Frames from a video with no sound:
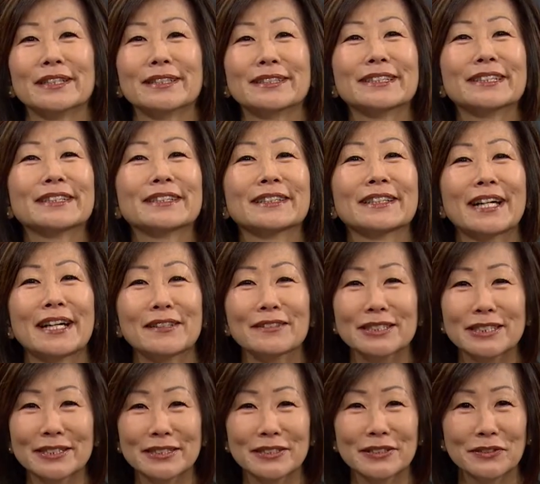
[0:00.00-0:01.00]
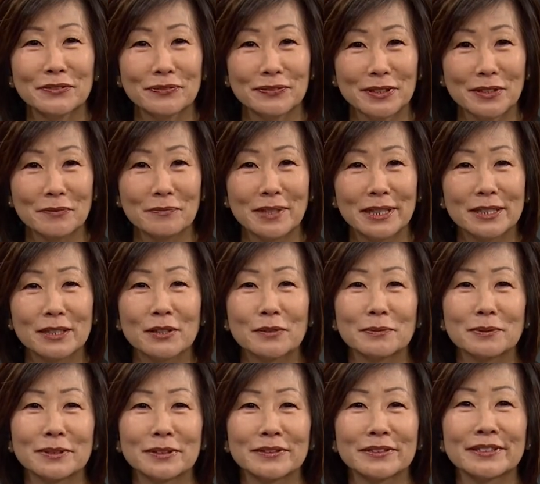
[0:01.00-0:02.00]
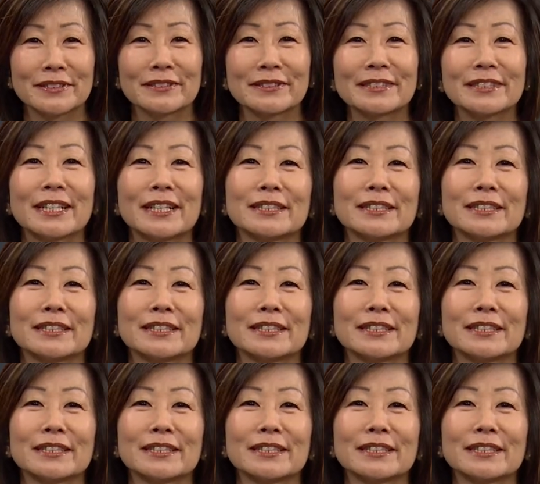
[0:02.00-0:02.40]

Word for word: a hilarious new film by co-producers